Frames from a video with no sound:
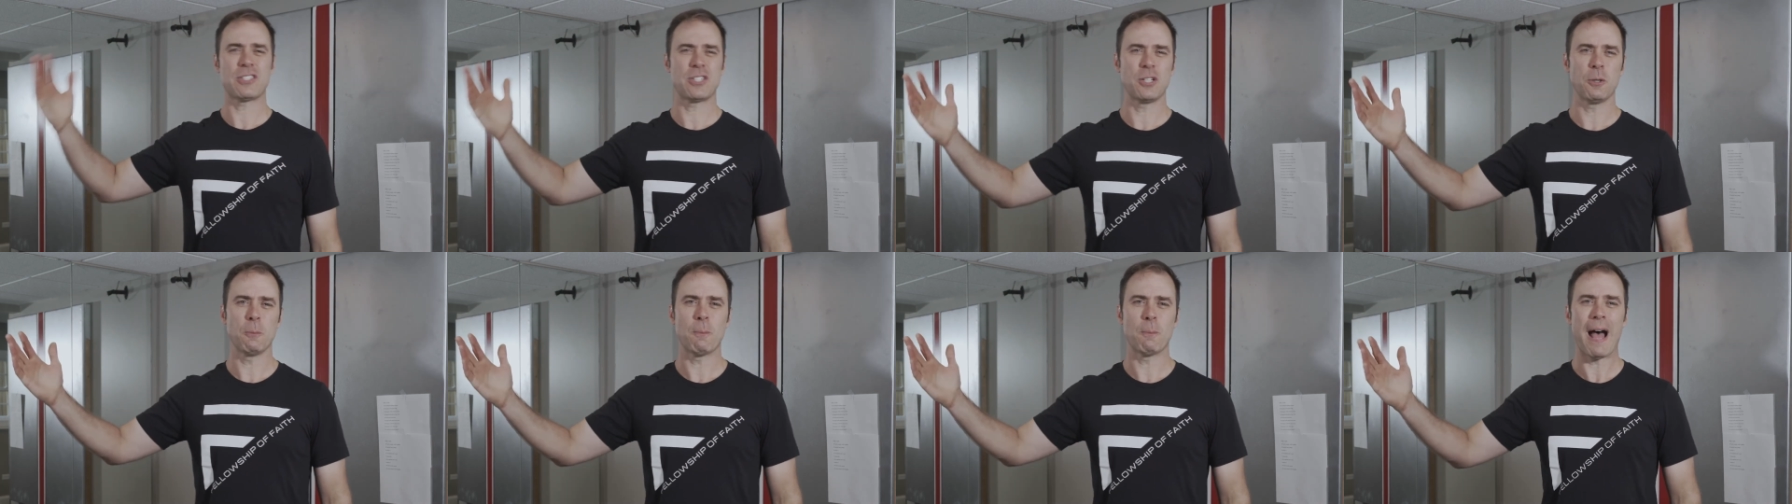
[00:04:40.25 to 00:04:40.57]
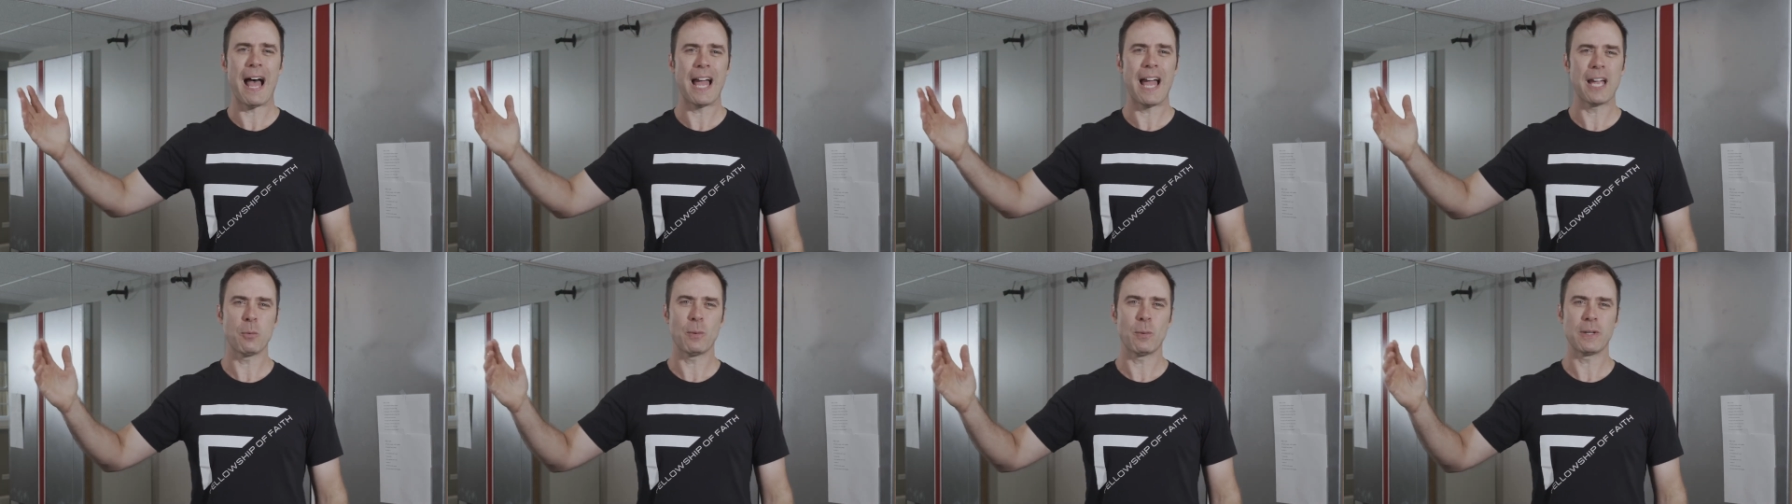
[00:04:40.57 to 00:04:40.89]
you
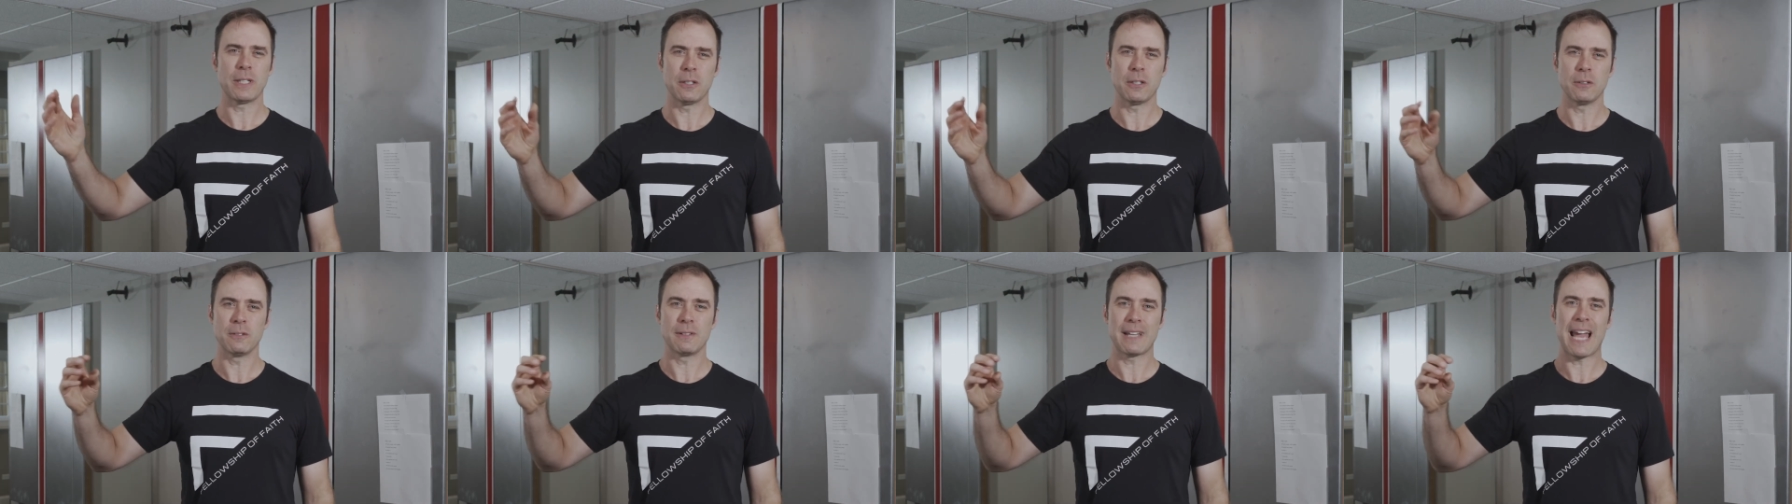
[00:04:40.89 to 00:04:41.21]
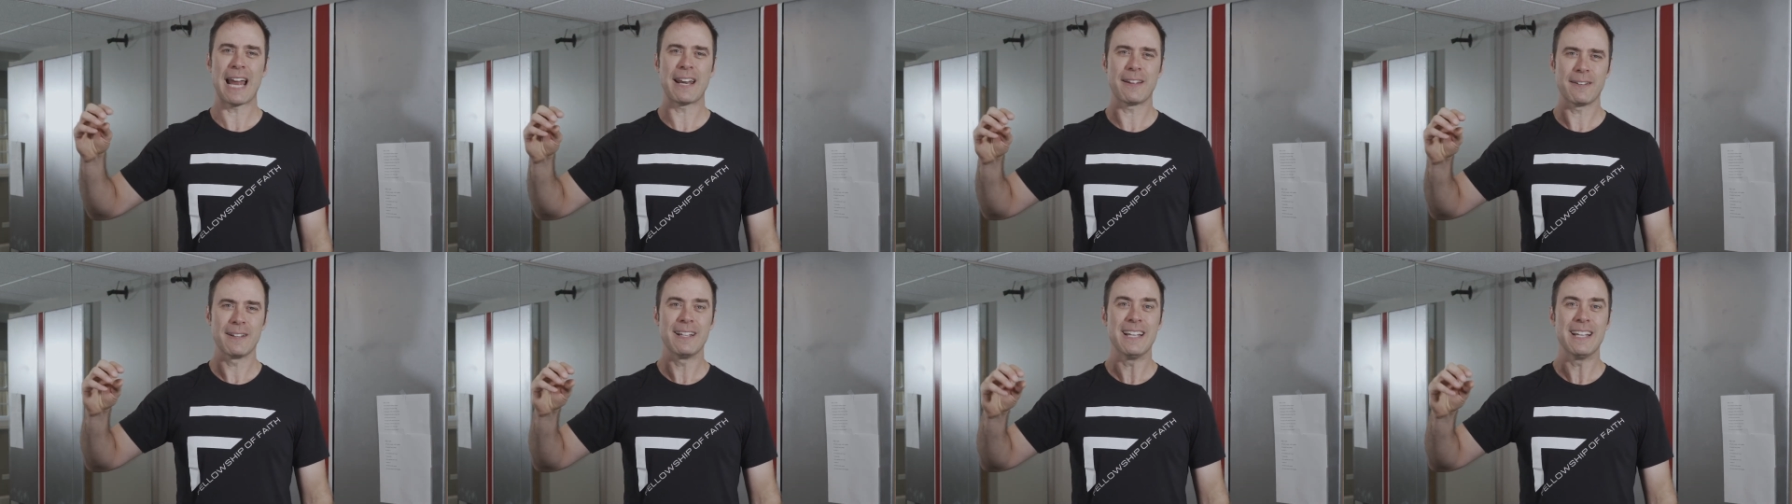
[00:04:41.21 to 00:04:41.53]
by when you
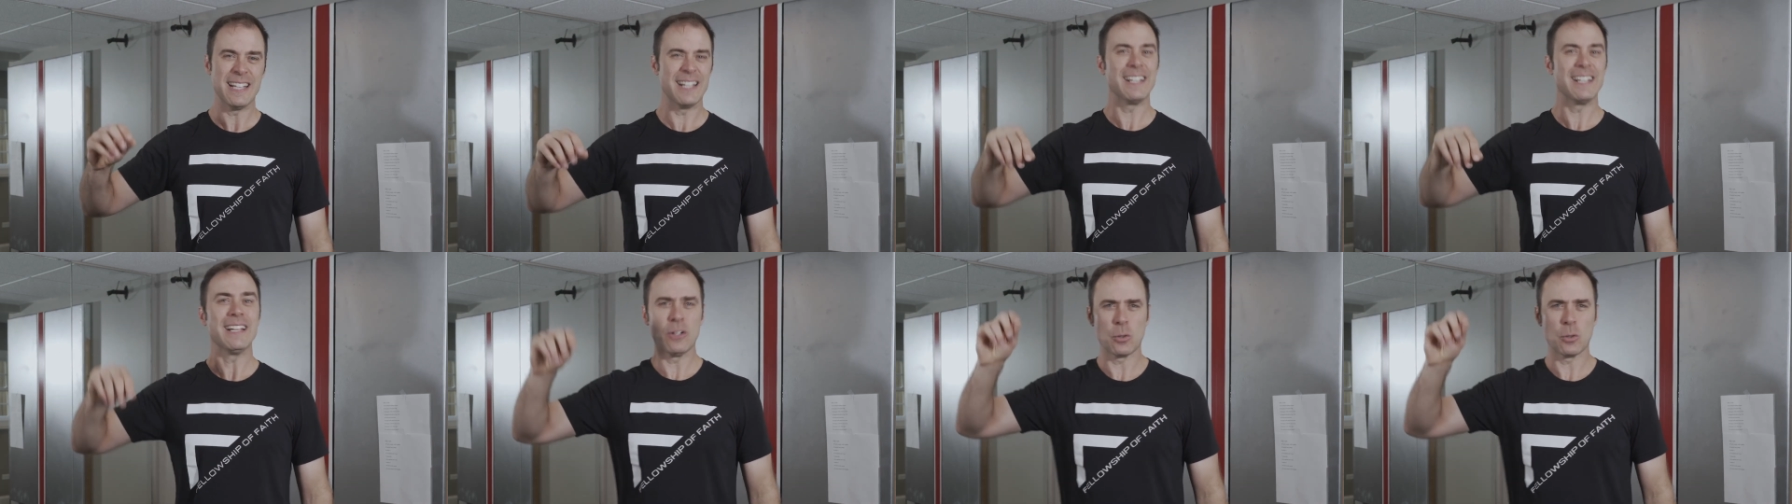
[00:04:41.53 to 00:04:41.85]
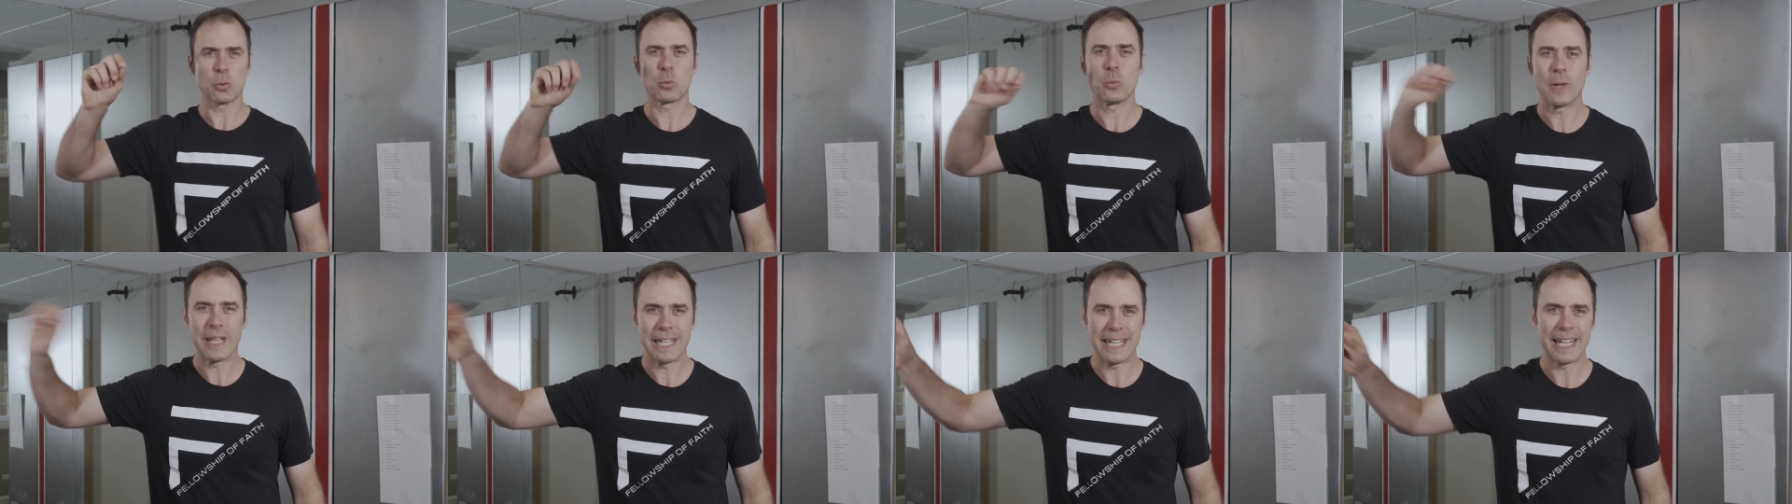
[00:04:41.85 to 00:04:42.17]
kind of
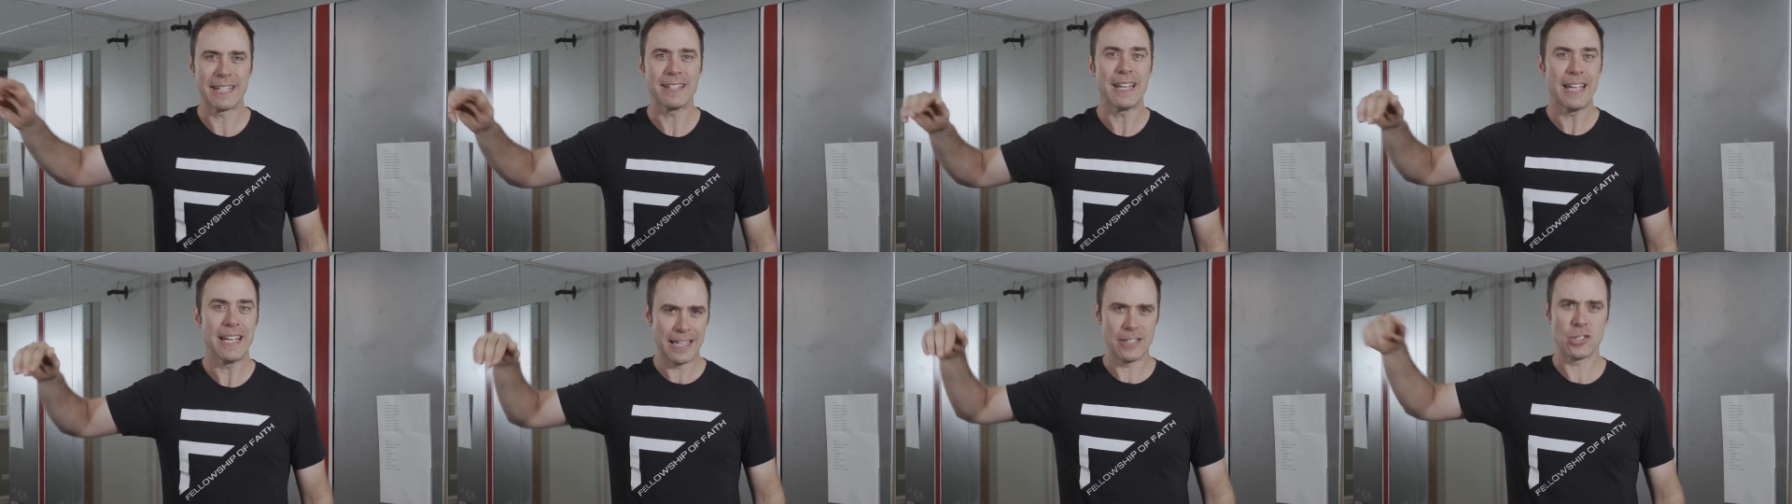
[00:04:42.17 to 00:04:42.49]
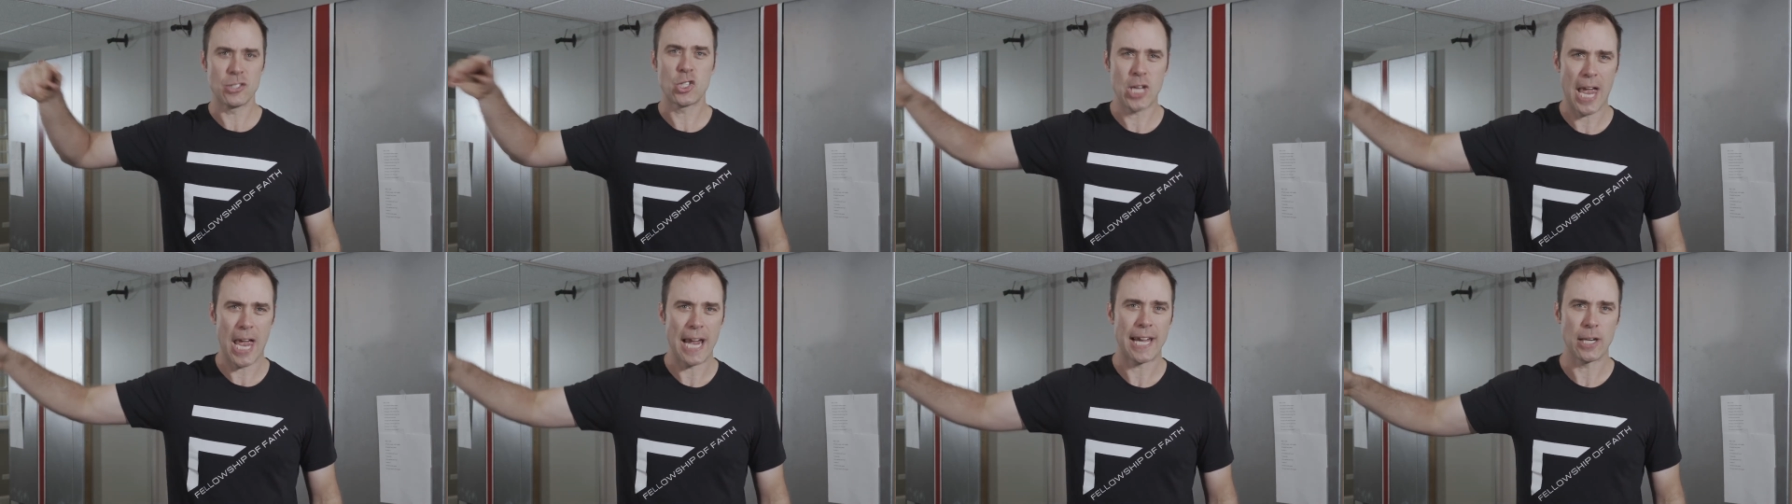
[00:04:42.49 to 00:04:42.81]
read it and
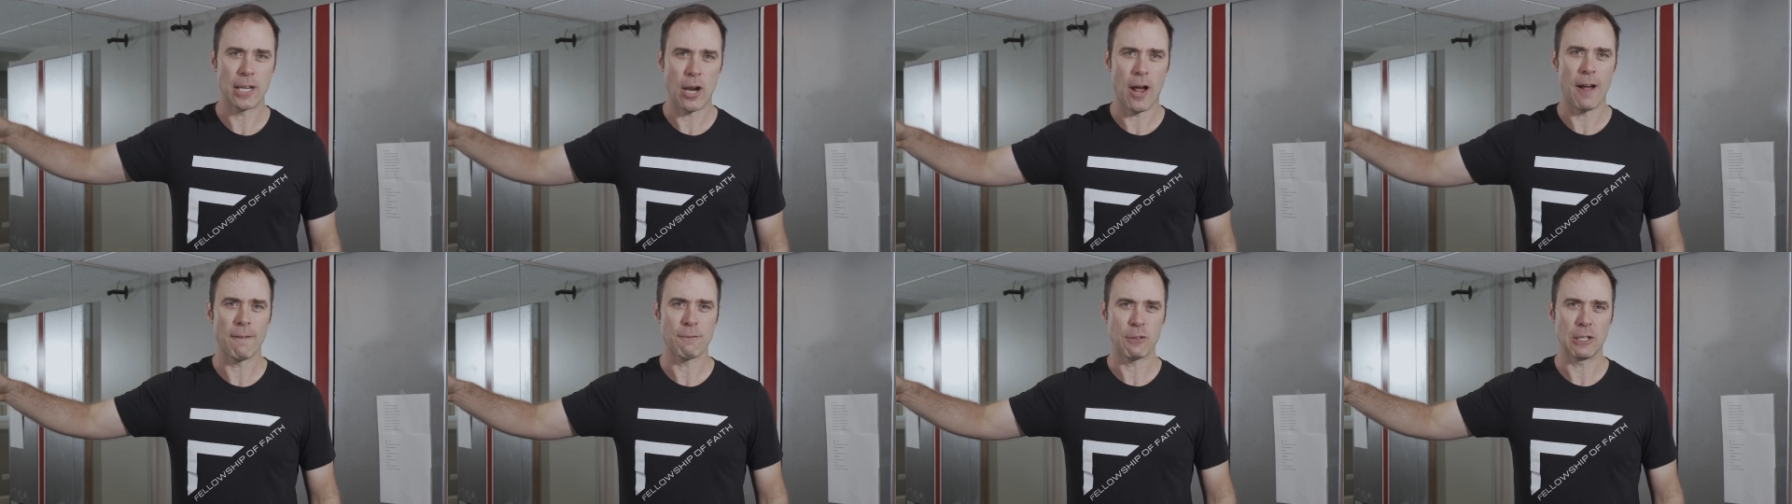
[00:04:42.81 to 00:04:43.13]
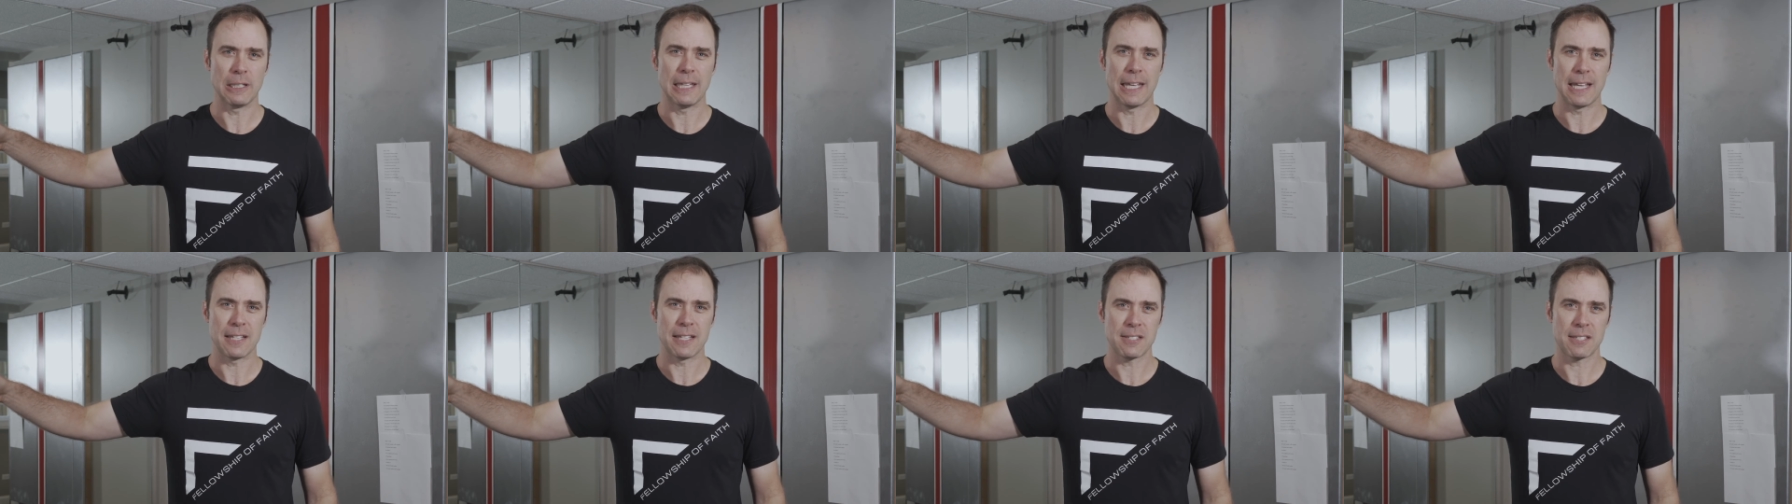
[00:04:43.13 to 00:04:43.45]
check it off the
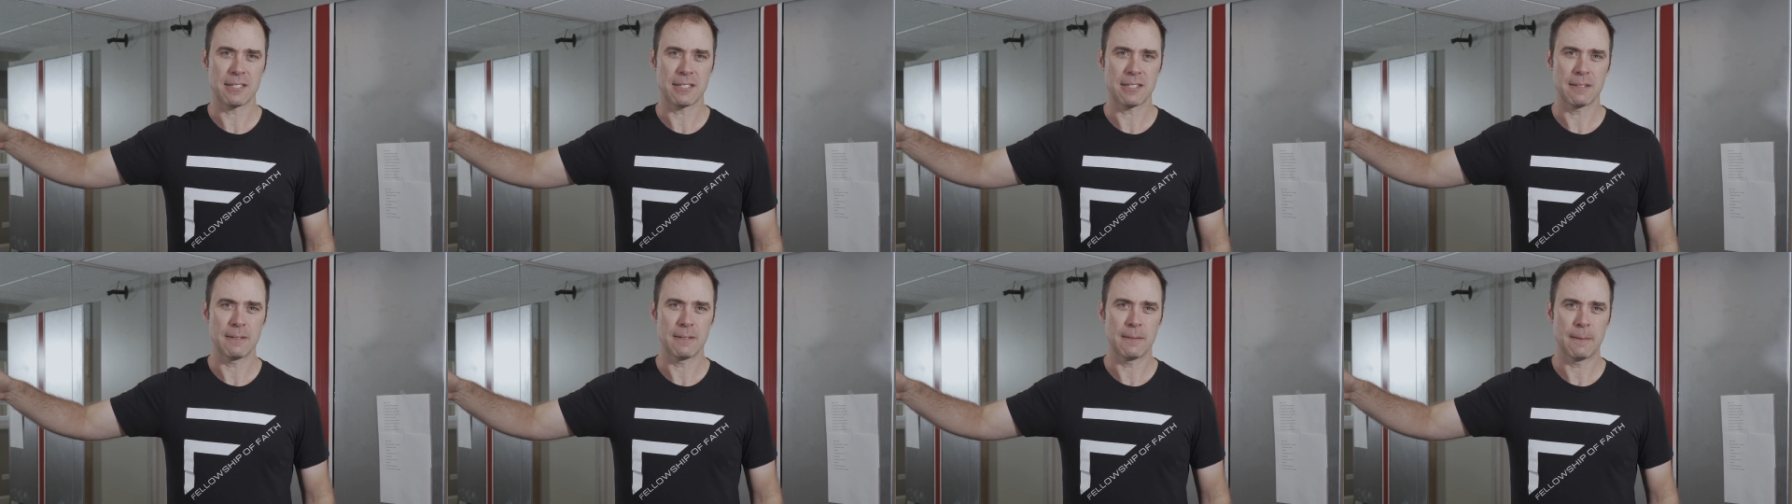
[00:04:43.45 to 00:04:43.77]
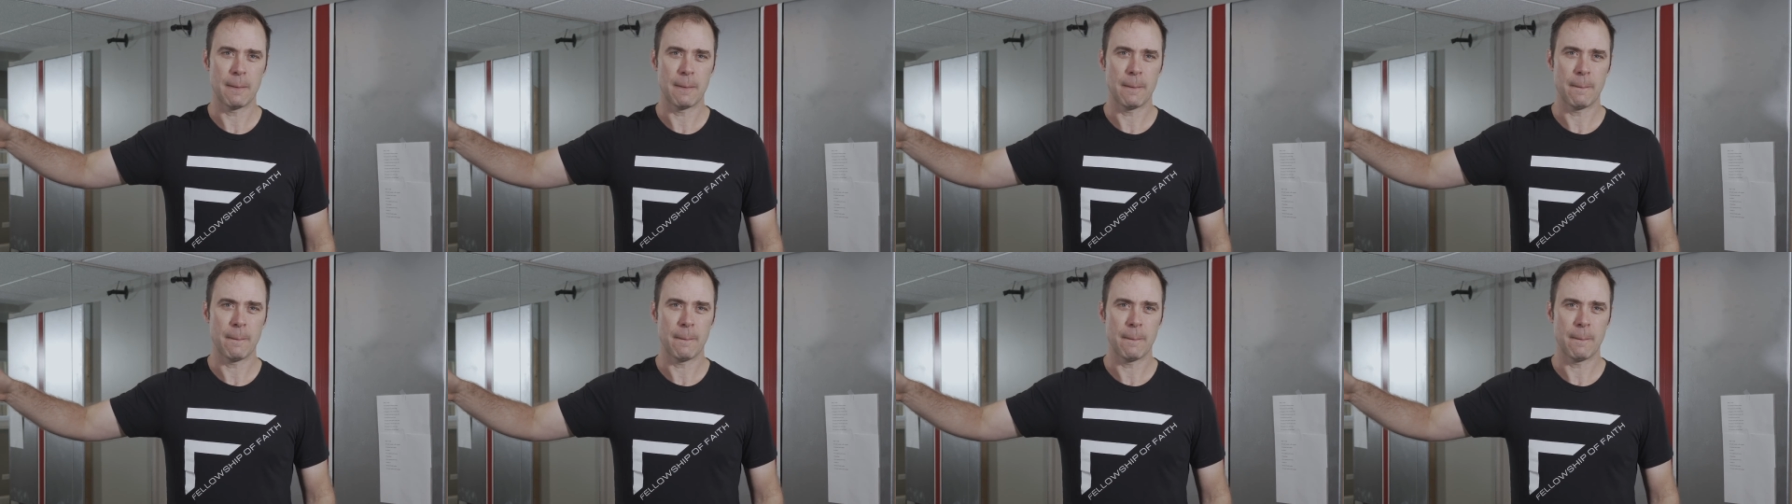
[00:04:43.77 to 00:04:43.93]
list.